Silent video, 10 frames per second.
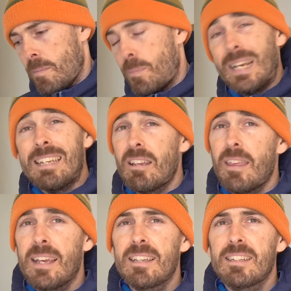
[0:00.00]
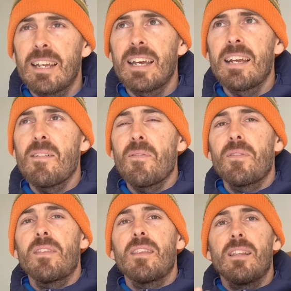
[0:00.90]
But it is a thing, isn't it?
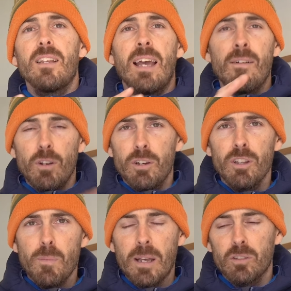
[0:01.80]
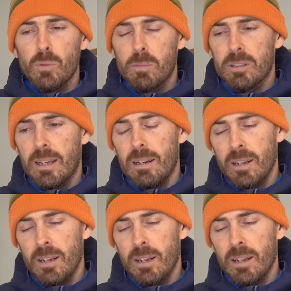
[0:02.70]
Have a look on the Petzl website.